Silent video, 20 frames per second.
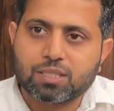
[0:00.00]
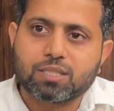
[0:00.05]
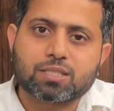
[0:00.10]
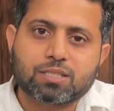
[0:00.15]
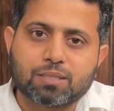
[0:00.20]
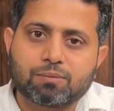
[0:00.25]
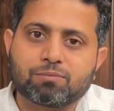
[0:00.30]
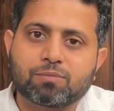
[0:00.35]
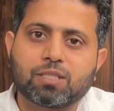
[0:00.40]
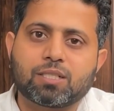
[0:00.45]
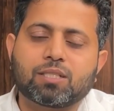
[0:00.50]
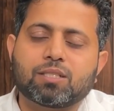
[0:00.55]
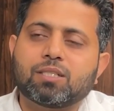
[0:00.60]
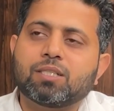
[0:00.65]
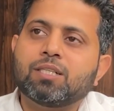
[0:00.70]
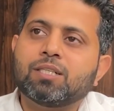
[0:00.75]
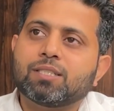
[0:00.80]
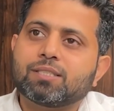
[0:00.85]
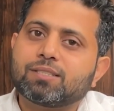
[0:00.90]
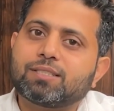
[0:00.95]
is something
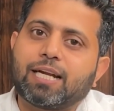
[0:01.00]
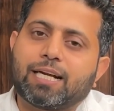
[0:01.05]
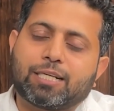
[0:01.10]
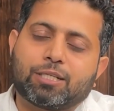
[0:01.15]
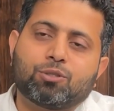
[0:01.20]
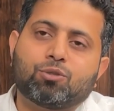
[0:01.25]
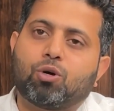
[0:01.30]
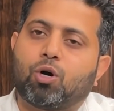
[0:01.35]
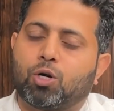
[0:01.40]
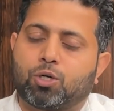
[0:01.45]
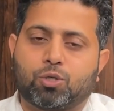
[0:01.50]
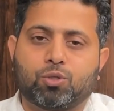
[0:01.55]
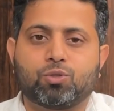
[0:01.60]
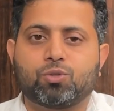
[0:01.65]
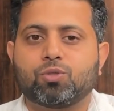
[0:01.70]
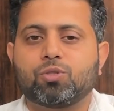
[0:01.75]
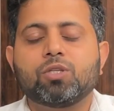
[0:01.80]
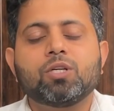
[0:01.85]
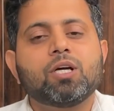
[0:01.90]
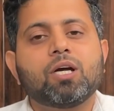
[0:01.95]
that you ought to
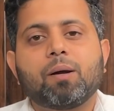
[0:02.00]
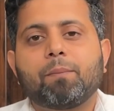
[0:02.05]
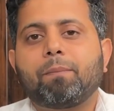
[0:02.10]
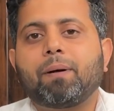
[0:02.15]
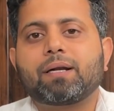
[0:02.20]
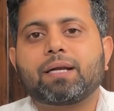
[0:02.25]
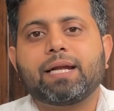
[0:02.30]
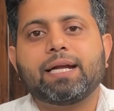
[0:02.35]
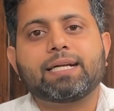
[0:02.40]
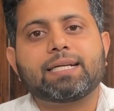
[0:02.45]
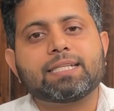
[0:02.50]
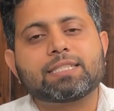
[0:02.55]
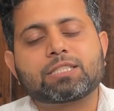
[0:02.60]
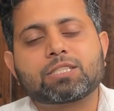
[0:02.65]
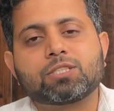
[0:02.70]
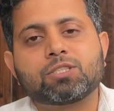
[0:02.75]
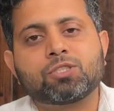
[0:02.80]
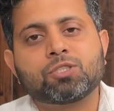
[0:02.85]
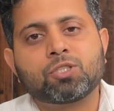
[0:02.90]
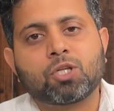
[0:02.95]
know. But it is
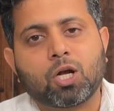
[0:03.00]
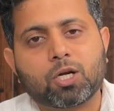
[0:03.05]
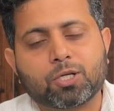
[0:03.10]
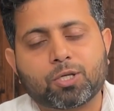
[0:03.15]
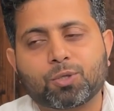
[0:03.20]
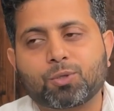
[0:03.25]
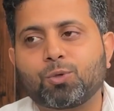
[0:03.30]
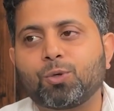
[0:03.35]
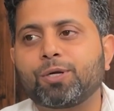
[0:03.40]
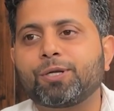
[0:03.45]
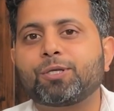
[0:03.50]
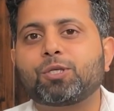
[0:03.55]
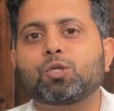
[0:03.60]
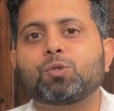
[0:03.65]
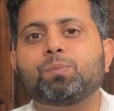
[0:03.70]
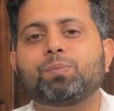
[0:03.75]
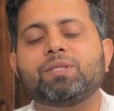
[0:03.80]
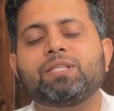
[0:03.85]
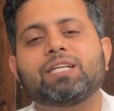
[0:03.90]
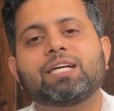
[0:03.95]
not going to
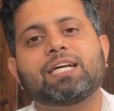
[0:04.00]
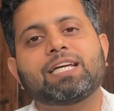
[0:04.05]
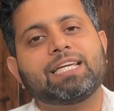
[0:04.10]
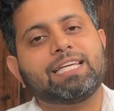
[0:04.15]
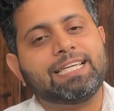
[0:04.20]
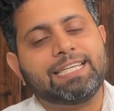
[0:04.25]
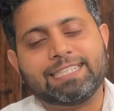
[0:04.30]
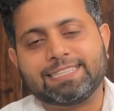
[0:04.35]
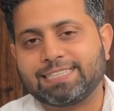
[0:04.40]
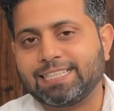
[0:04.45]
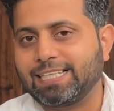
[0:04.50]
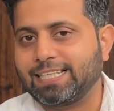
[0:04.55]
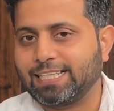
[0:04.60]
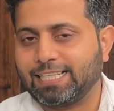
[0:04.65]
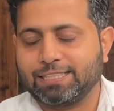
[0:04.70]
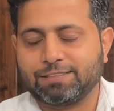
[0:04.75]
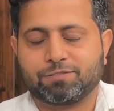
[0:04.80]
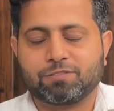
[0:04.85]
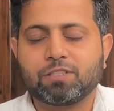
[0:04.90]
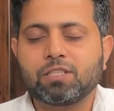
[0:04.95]
be an easy
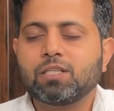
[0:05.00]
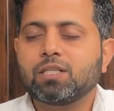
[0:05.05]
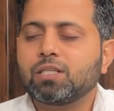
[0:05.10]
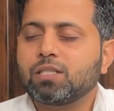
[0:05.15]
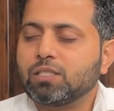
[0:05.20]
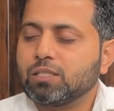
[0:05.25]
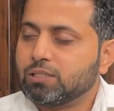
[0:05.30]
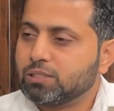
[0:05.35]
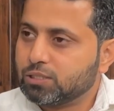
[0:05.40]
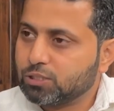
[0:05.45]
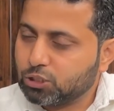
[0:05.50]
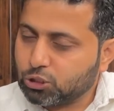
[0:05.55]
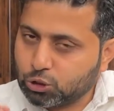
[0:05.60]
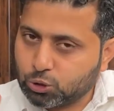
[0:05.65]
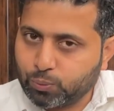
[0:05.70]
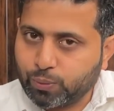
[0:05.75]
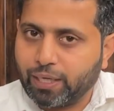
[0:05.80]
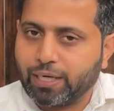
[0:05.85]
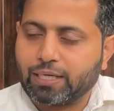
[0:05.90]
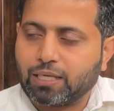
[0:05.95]
life.
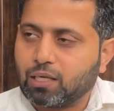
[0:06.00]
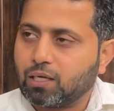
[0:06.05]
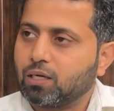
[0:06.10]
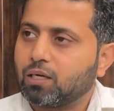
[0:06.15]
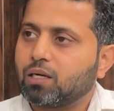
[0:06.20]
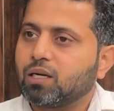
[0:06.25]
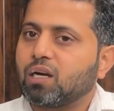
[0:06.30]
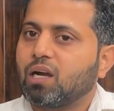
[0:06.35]
Sweat